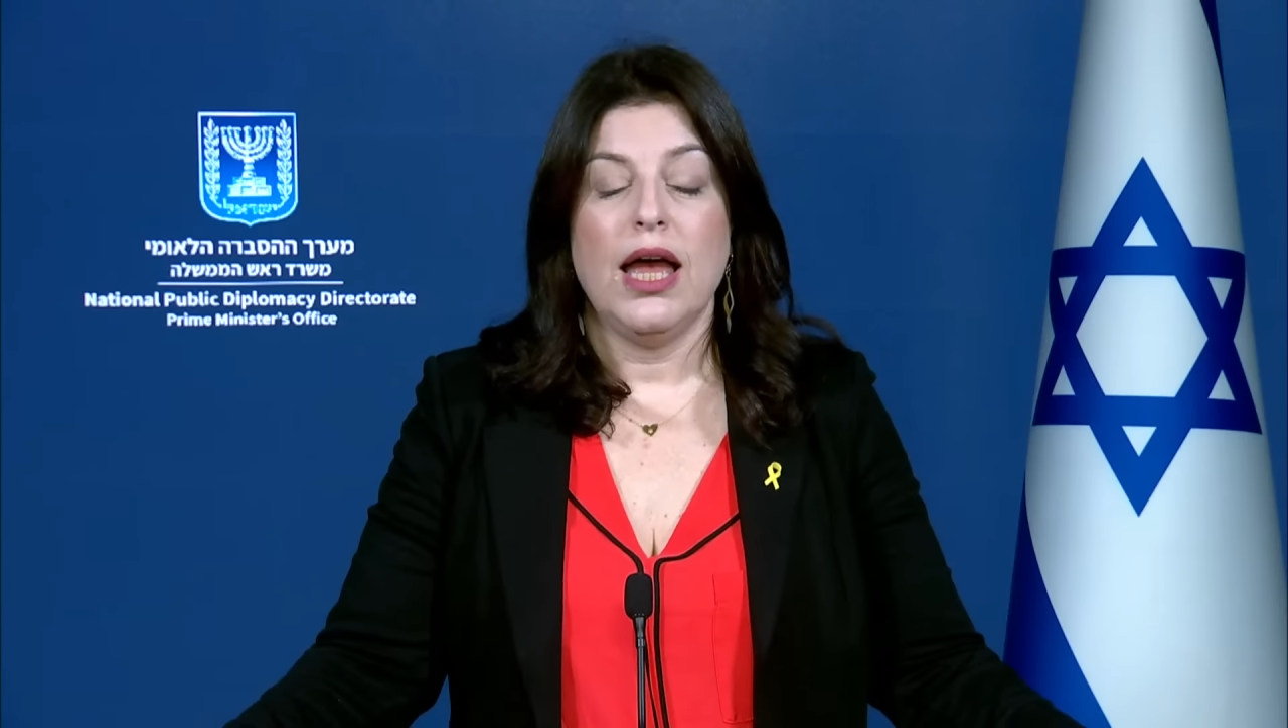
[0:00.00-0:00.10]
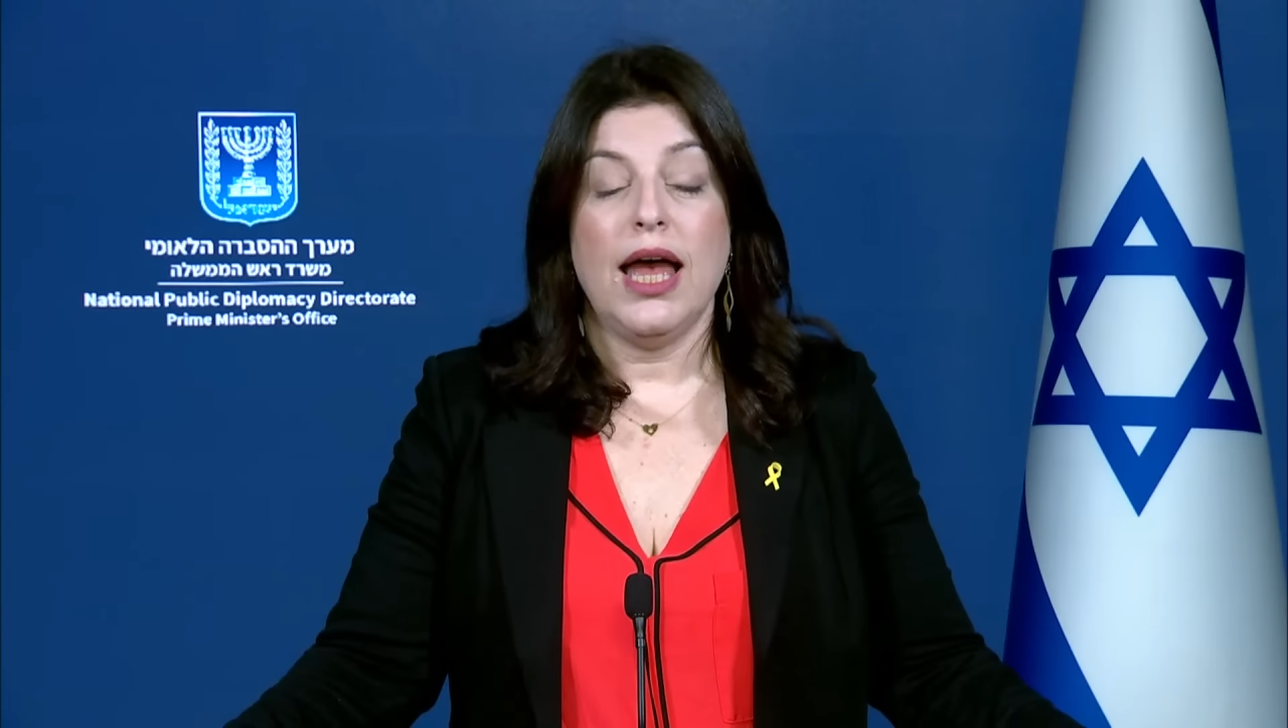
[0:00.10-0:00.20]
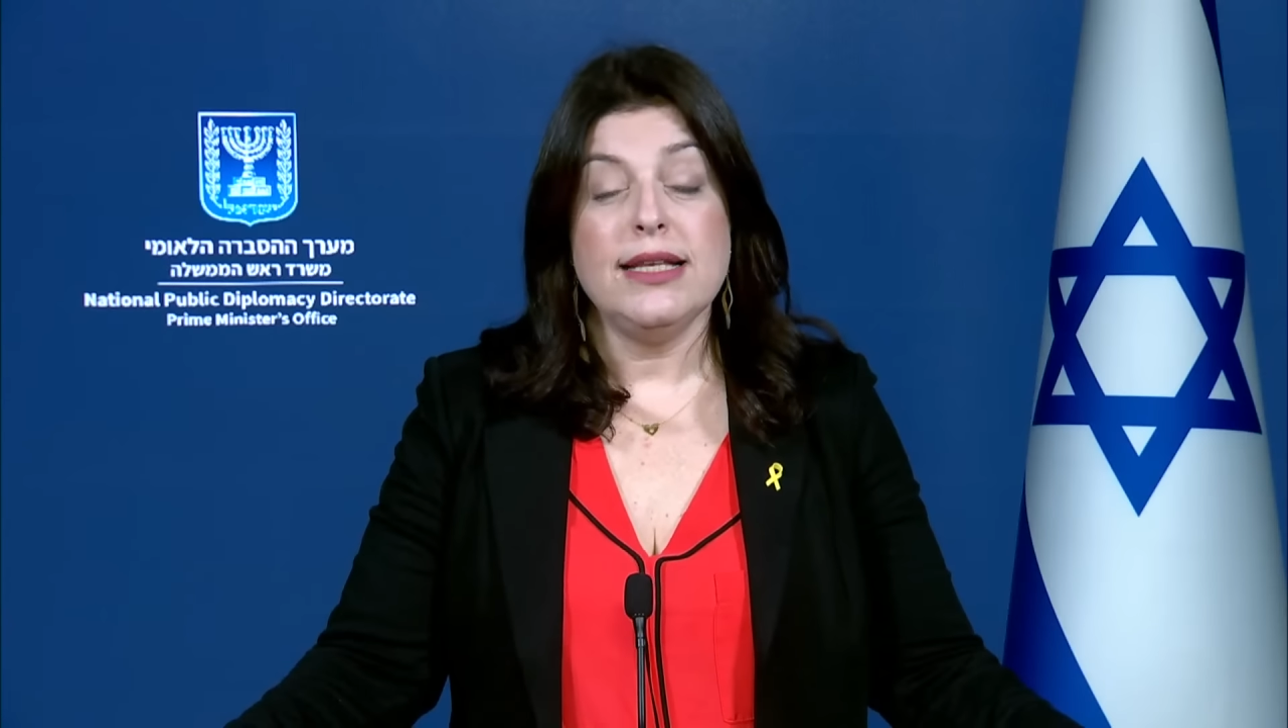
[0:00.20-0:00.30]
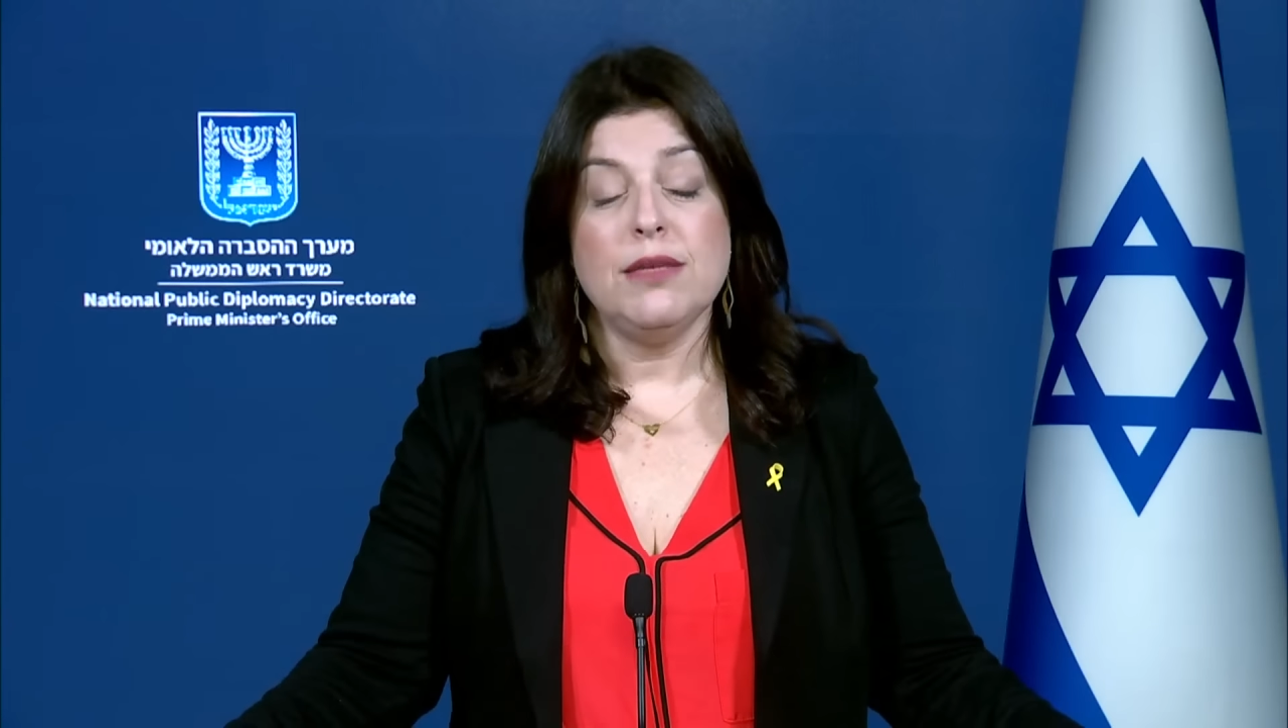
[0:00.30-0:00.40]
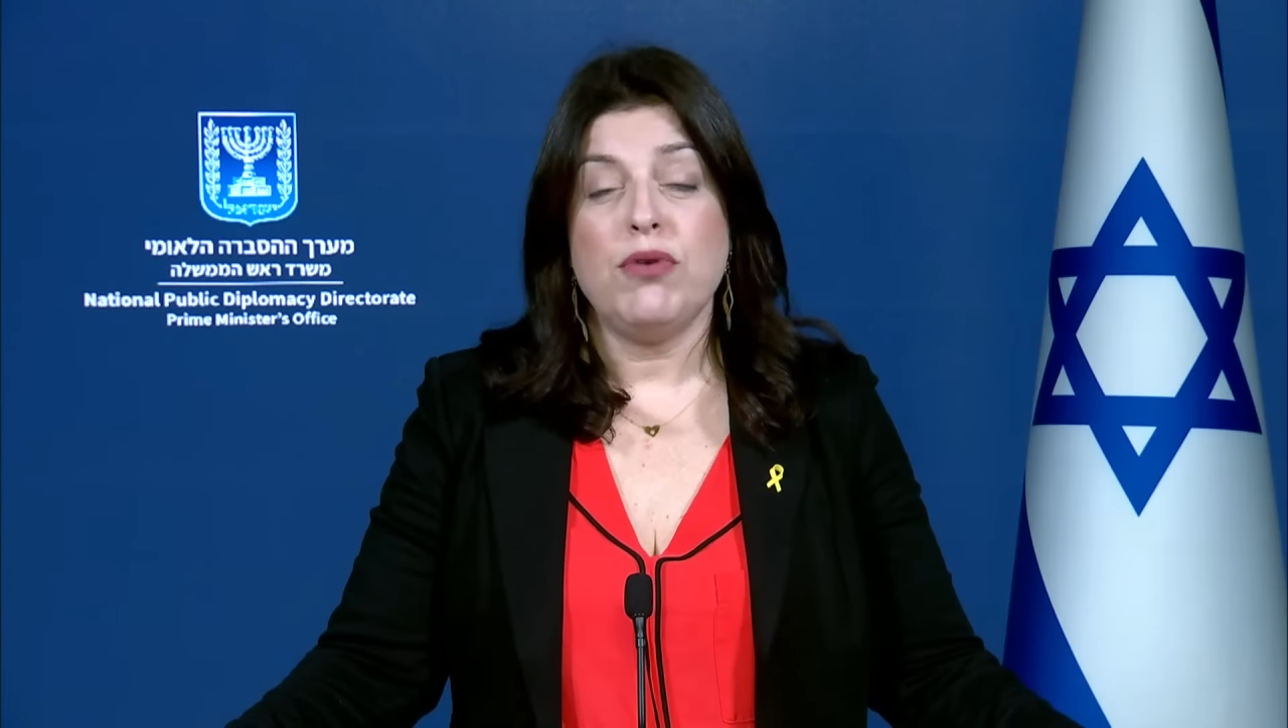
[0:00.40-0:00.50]

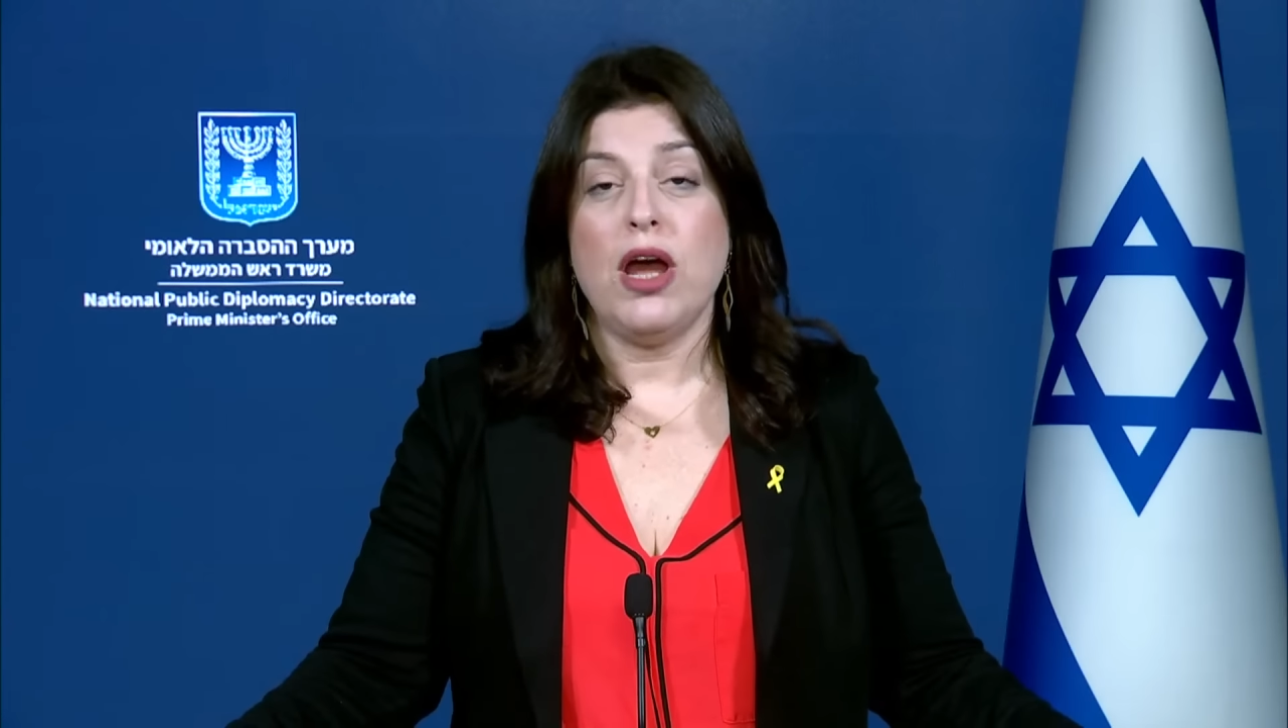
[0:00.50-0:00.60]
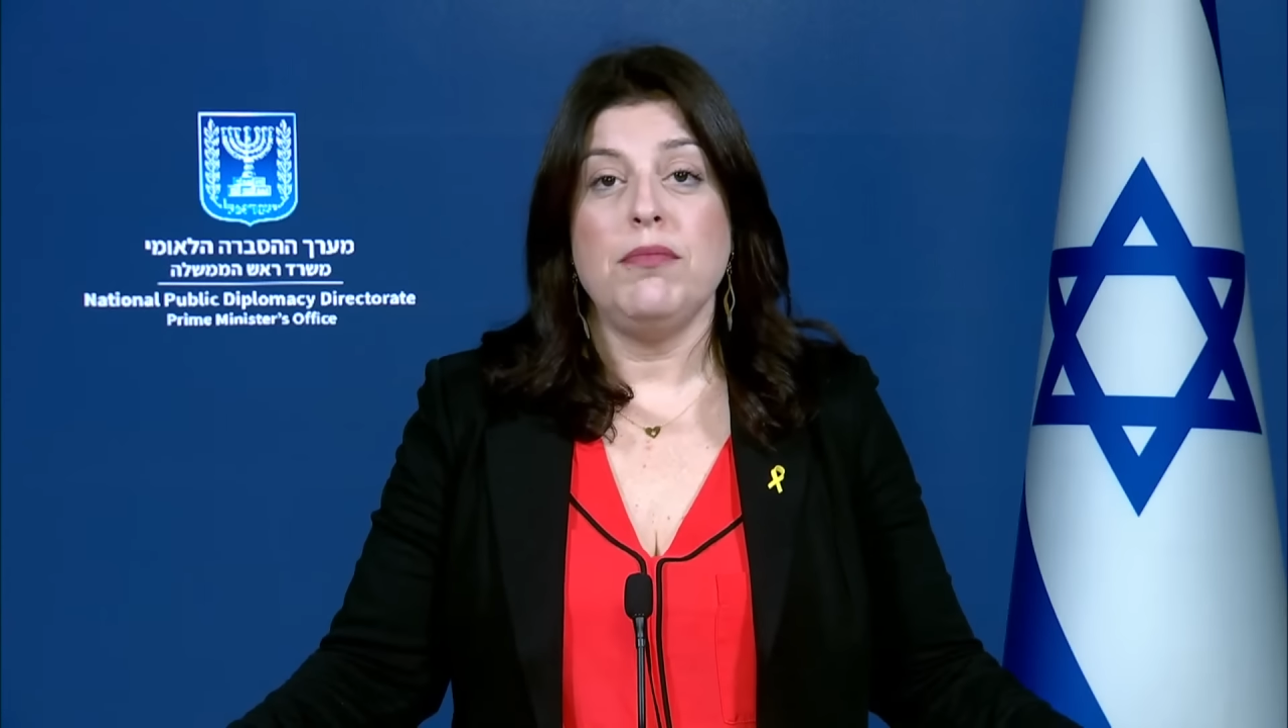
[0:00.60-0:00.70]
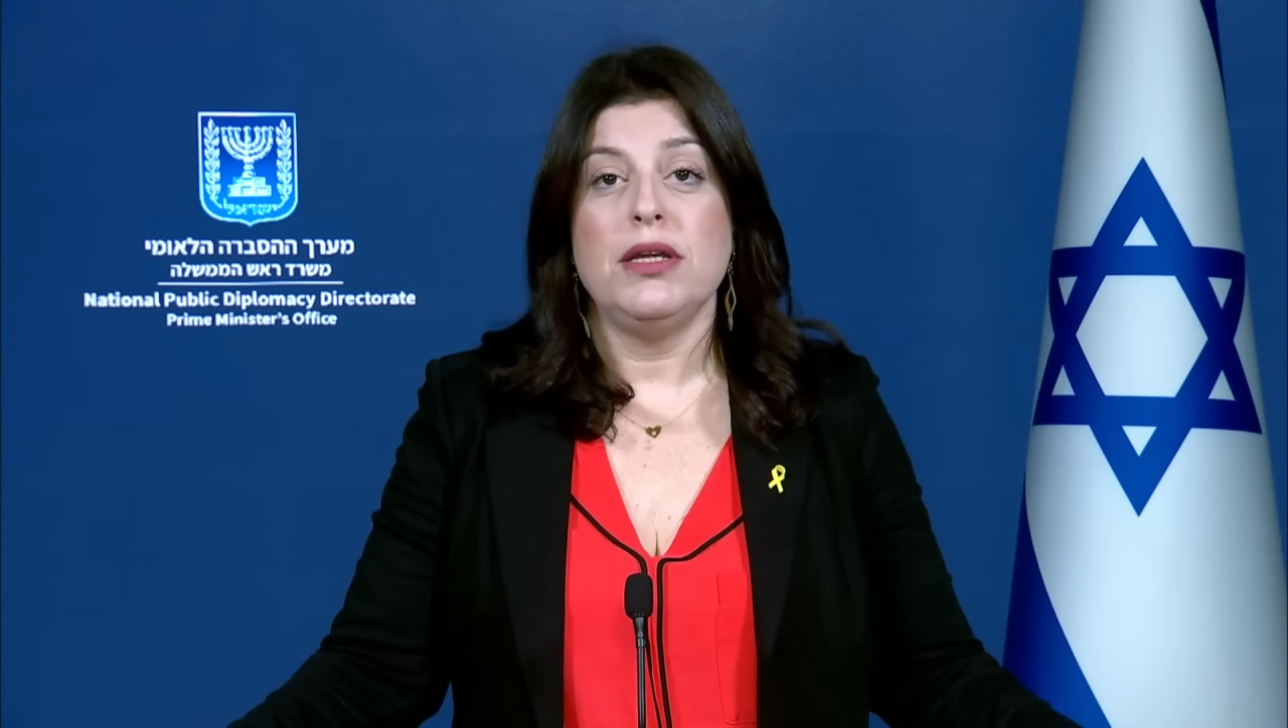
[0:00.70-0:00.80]
As the Prime